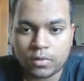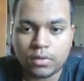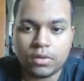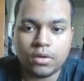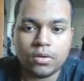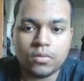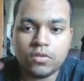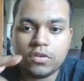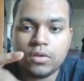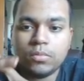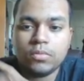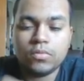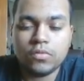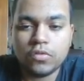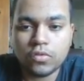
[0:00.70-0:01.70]
Yo, what's up,
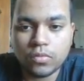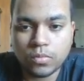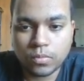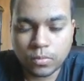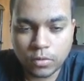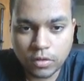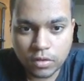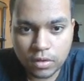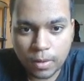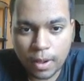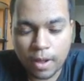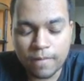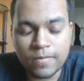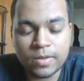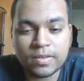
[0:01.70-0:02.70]
YouTube?
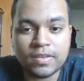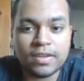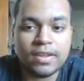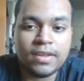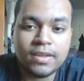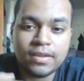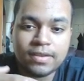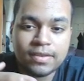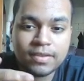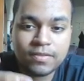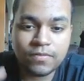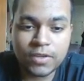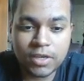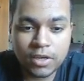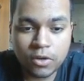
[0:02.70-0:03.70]
Coming today in this
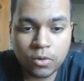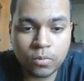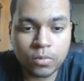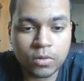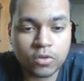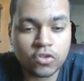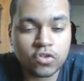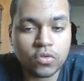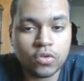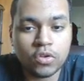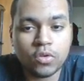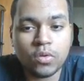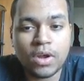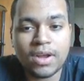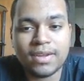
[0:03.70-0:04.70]
video, I'm going to showing
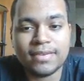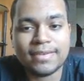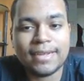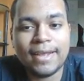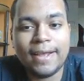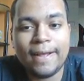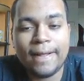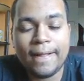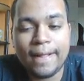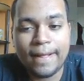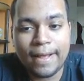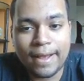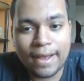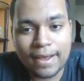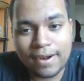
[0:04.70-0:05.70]
you guys
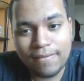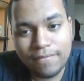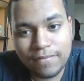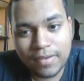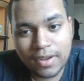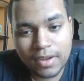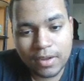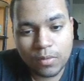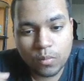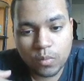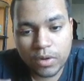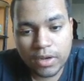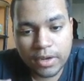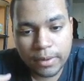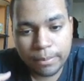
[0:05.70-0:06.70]
how to find
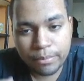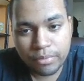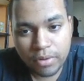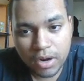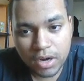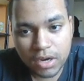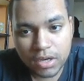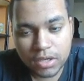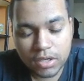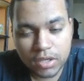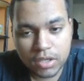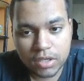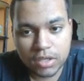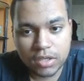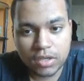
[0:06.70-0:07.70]
winning
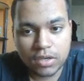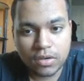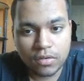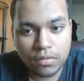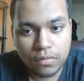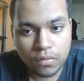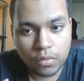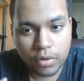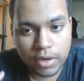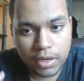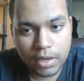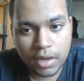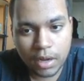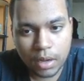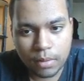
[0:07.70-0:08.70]
products for
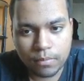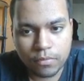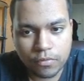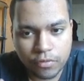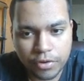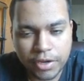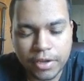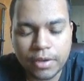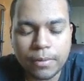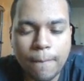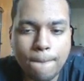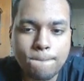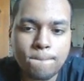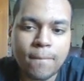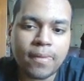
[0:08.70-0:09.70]
ecom free.
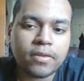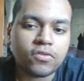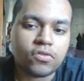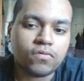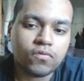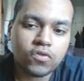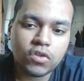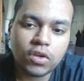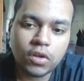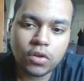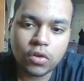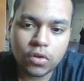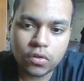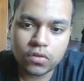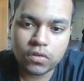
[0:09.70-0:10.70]
So you stick
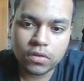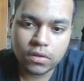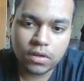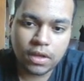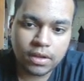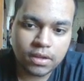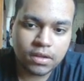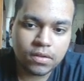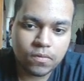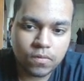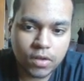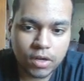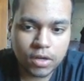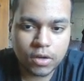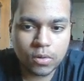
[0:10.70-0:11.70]
along to the end of the
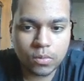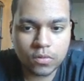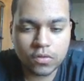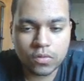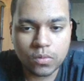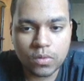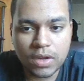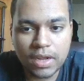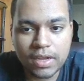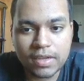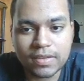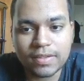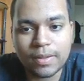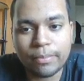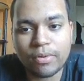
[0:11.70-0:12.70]
video, what you'll get
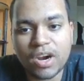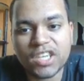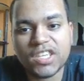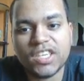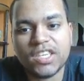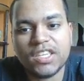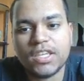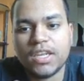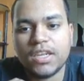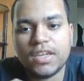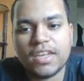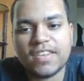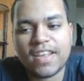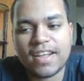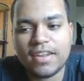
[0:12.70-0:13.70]
is the process to
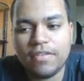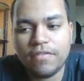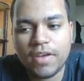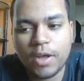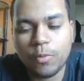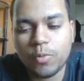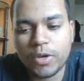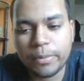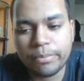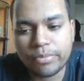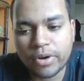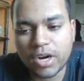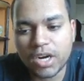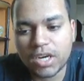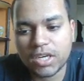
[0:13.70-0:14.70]
exactly find winning
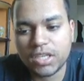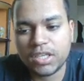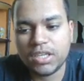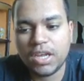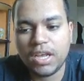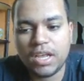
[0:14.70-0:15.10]
products